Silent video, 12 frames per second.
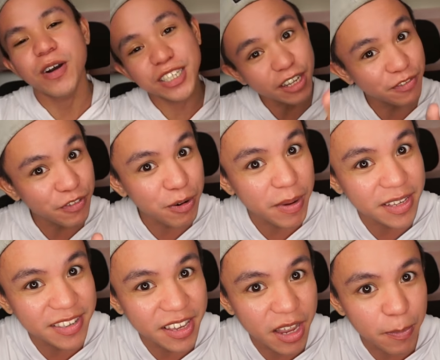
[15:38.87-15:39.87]
Watch out for my
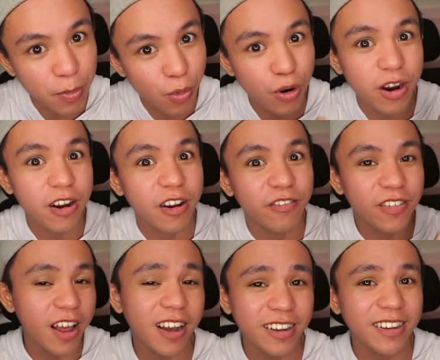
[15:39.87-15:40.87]
Singapore
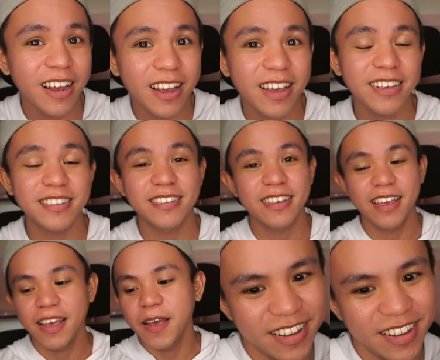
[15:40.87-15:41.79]
vlog, guys!